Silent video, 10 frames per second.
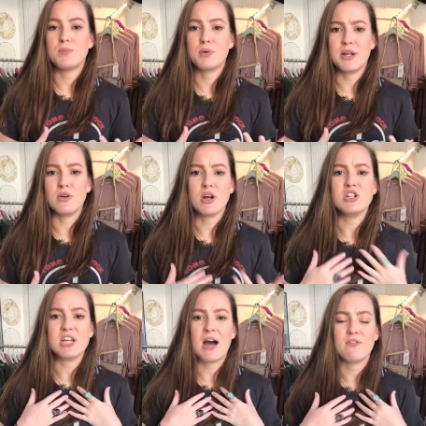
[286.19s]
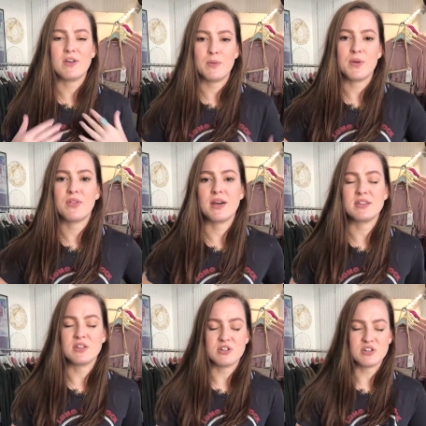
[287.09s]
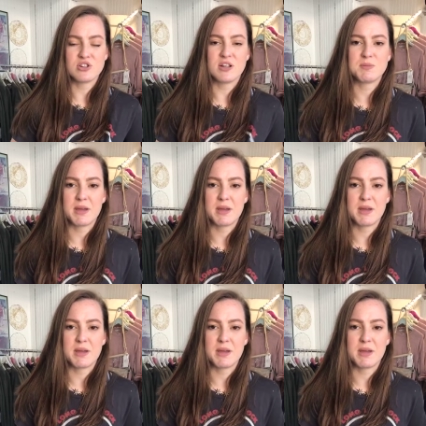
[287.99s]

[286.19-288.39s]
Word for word: pretty grungy outfit with like the distressed